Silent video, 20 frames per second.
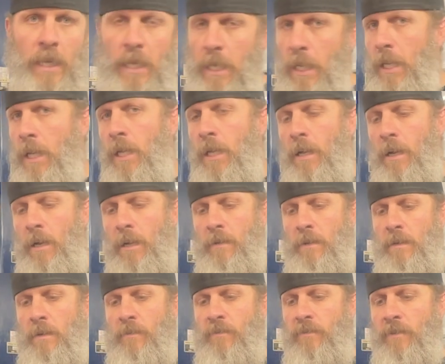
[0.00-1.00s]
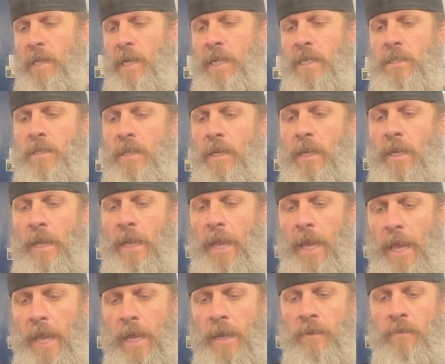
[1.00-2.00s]
any other flashlight I
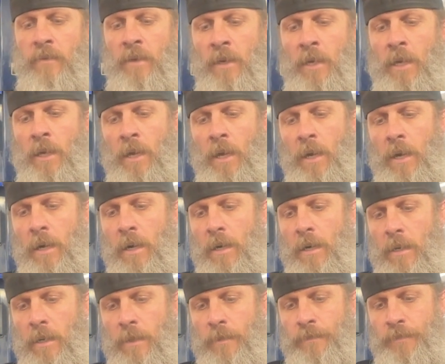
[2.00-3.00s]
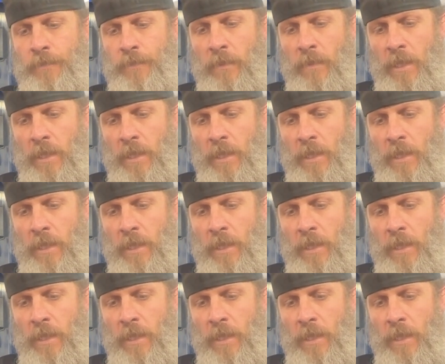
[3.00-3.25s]
have. You